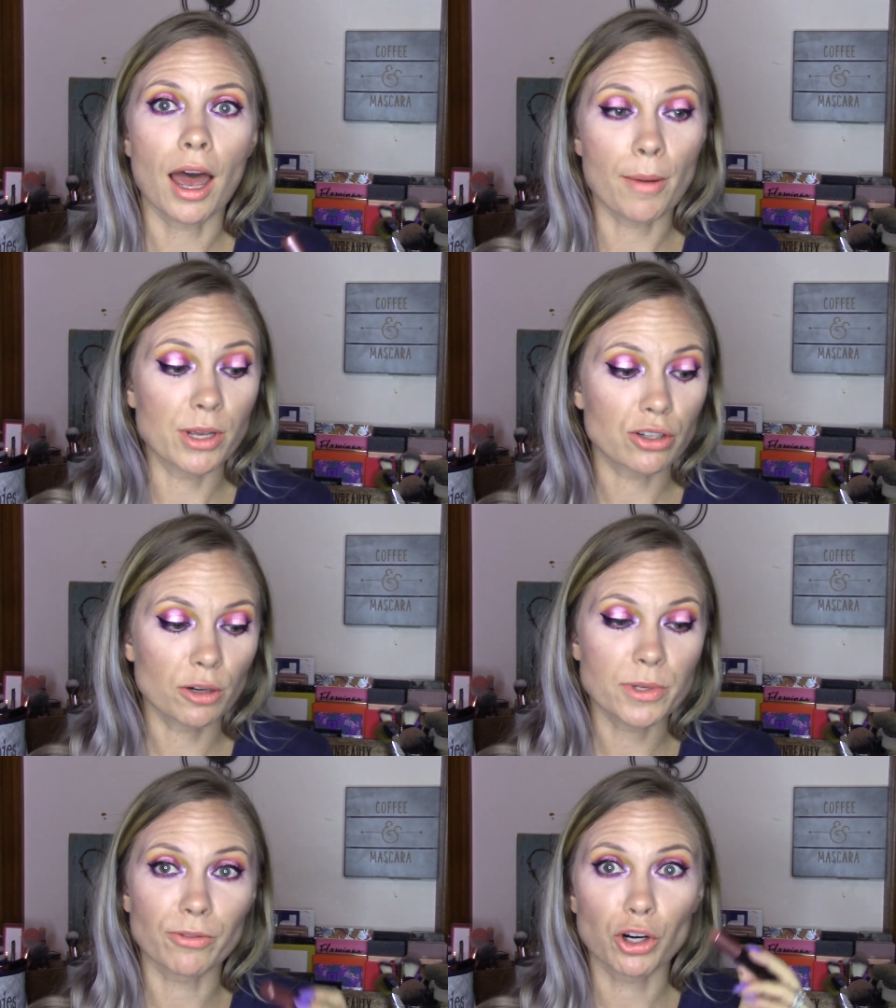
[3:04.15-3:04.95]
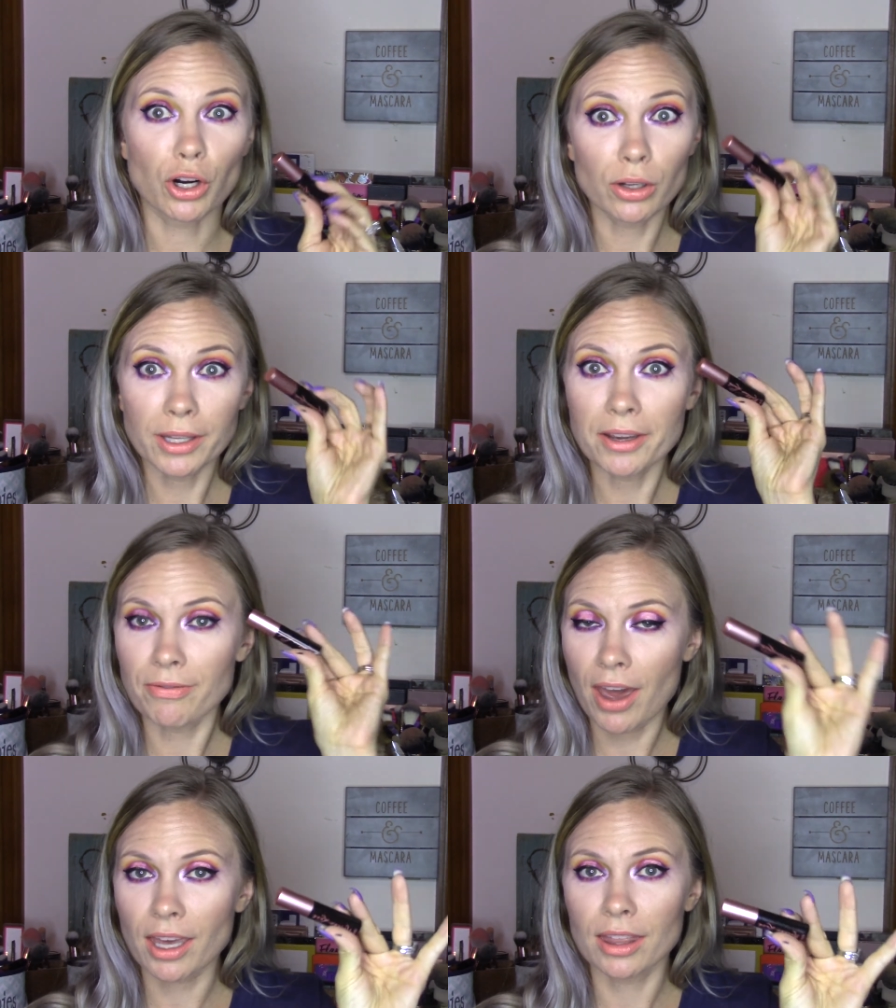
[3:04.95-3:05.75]
In terms of curling
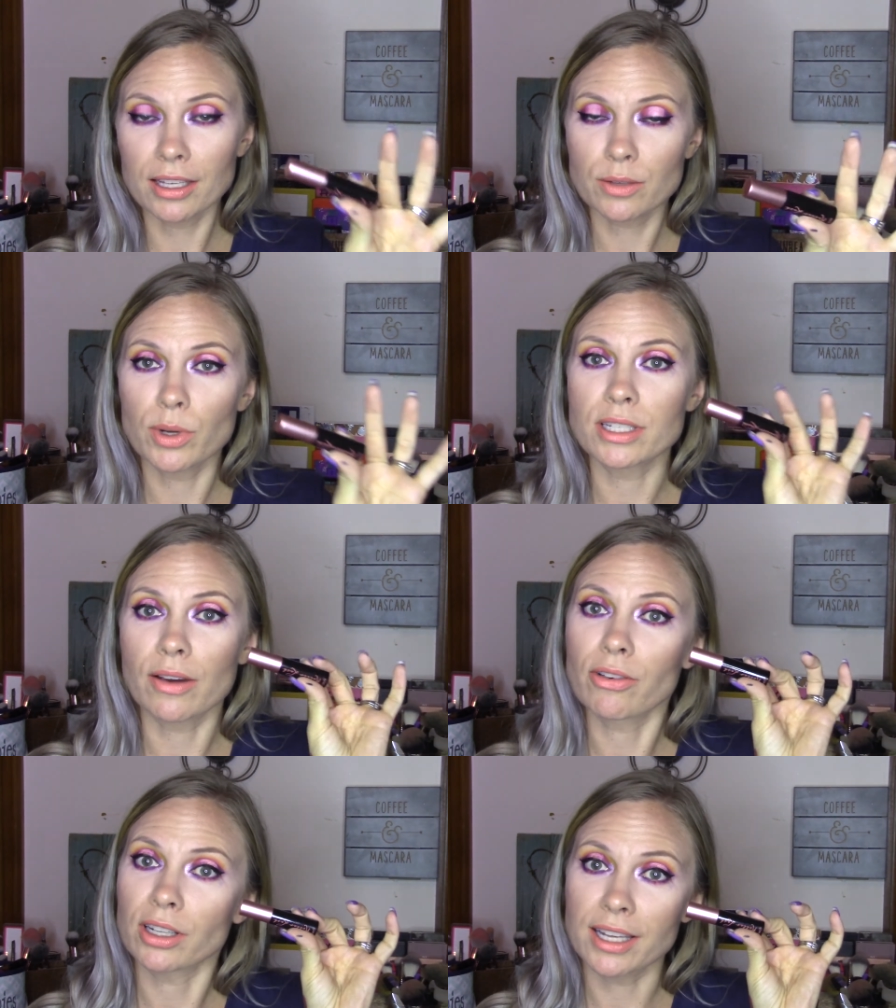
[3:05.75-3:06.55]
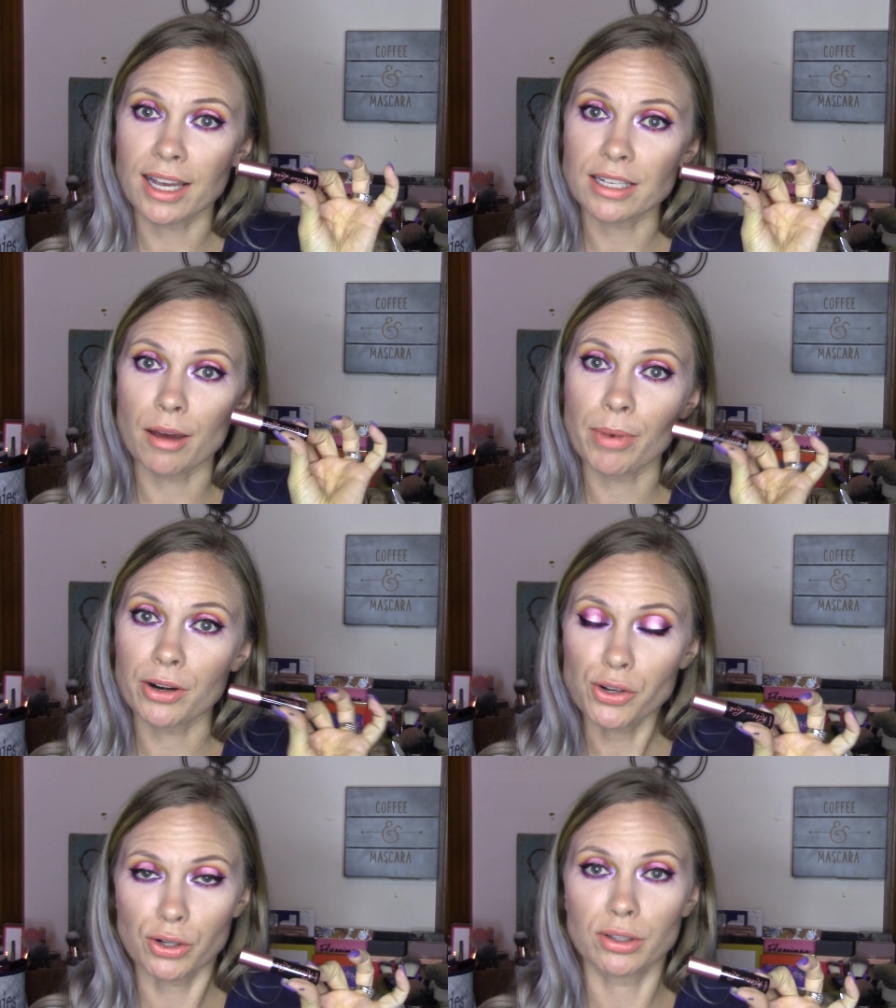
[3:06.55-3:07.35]
effect, this one definitely has a
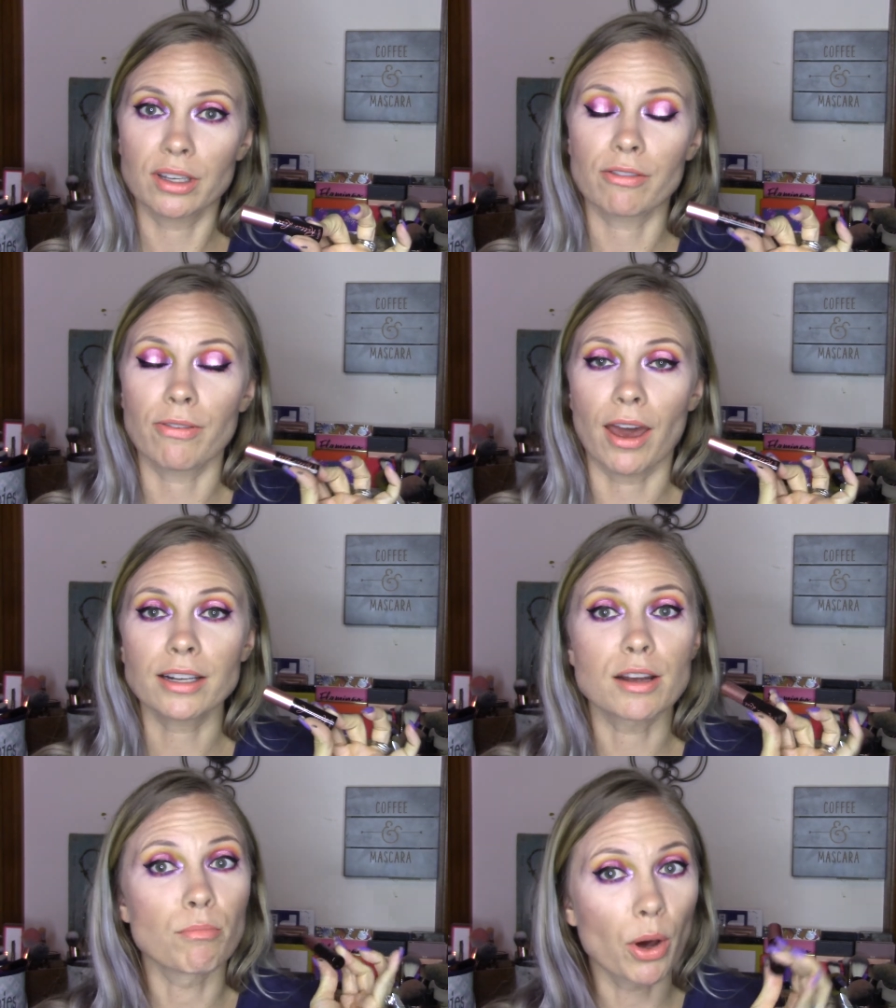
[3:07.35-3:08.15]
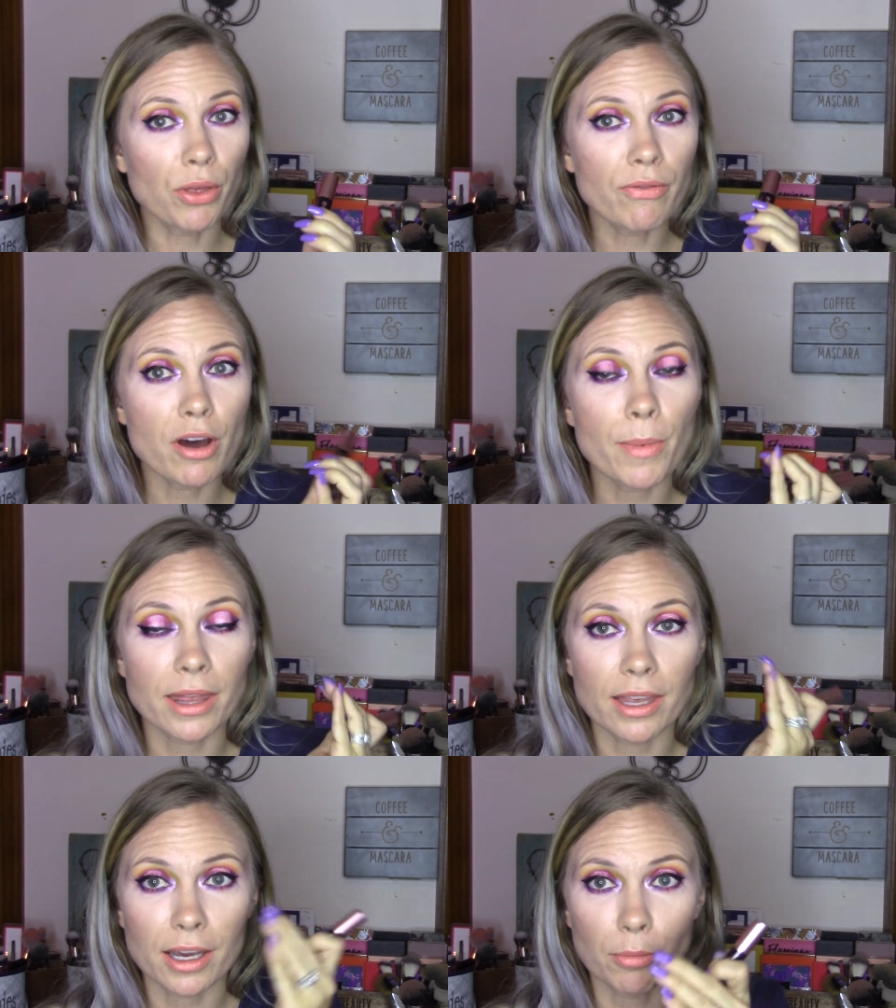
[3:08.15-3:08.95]
better curling effect. Both of them
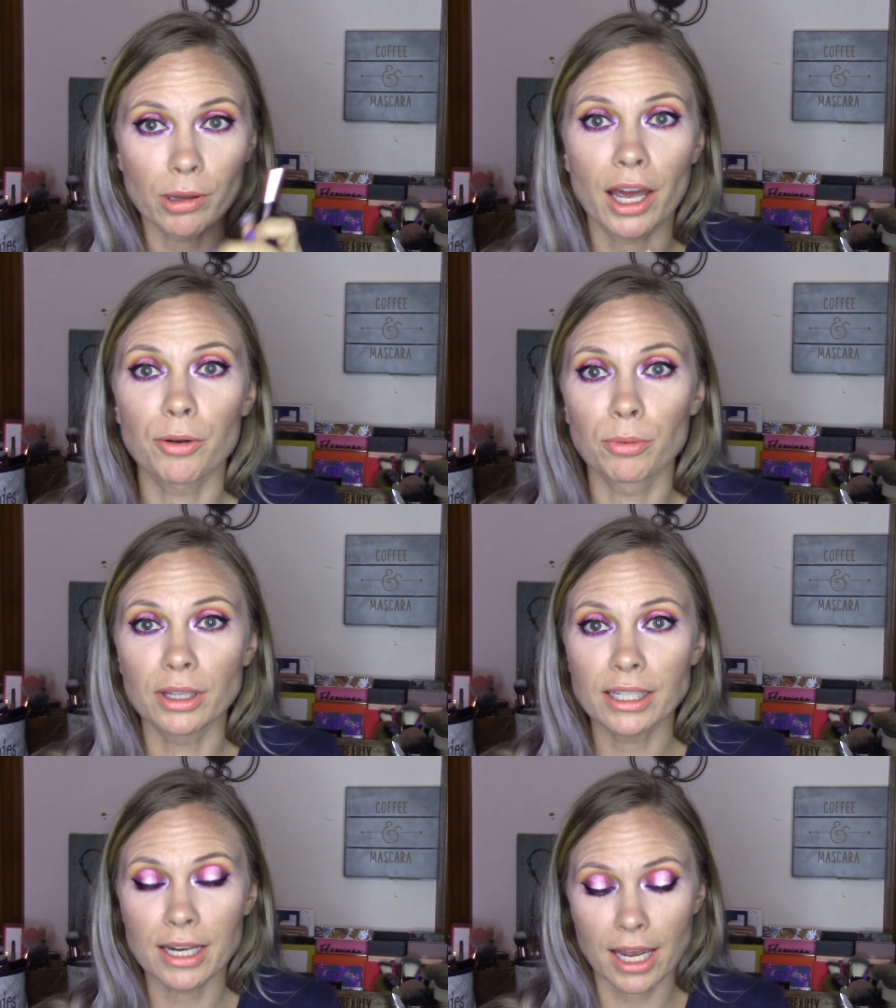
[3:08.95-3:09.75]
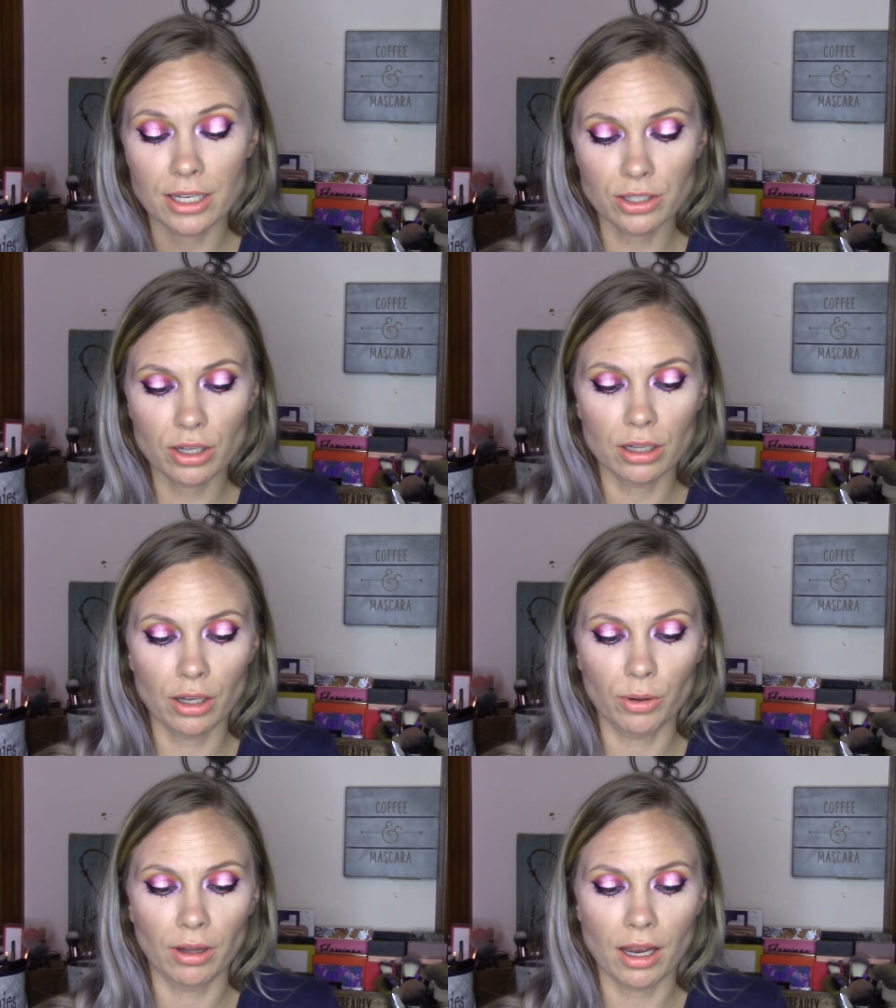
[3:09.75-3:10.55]
I think apply really nice to the
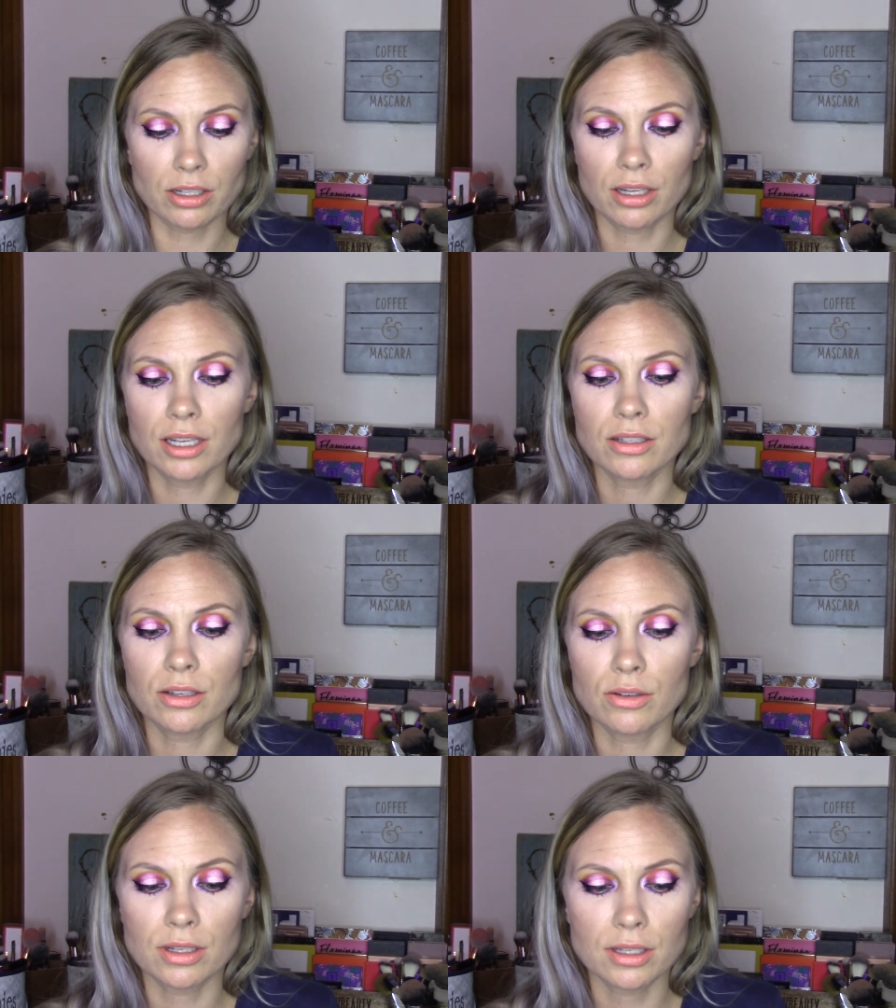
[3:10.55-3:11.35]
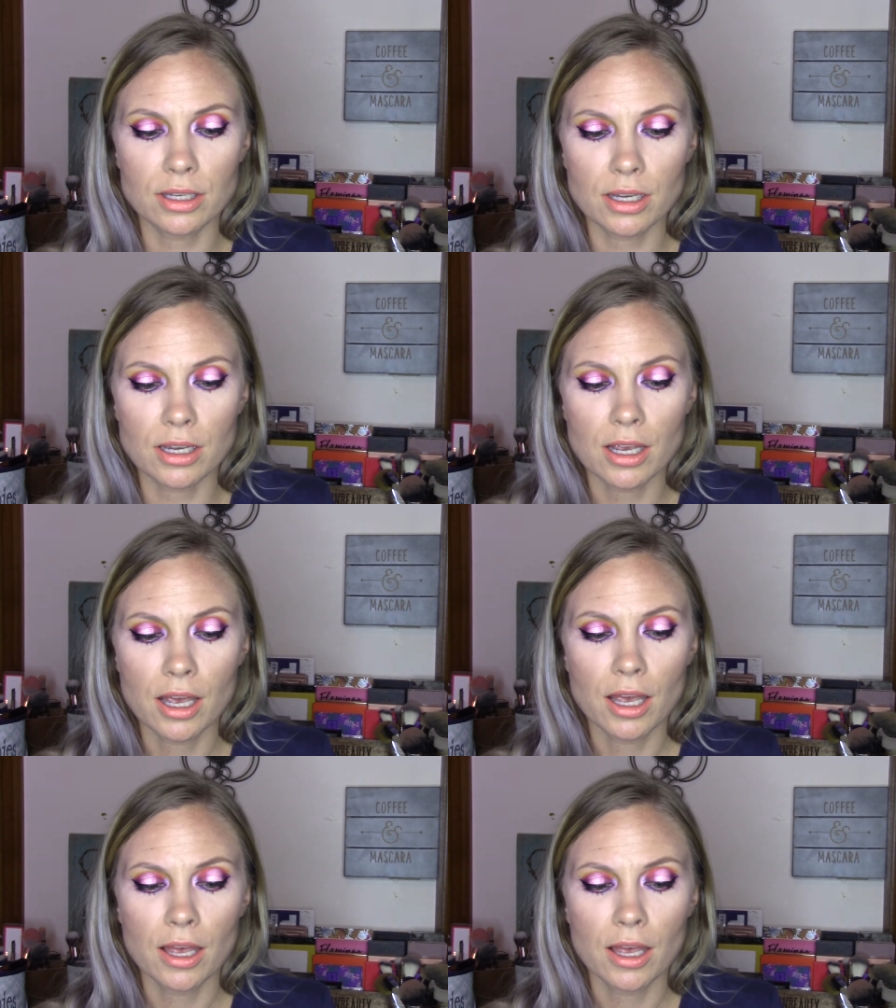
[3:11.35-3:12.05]
lower lash line, so you can see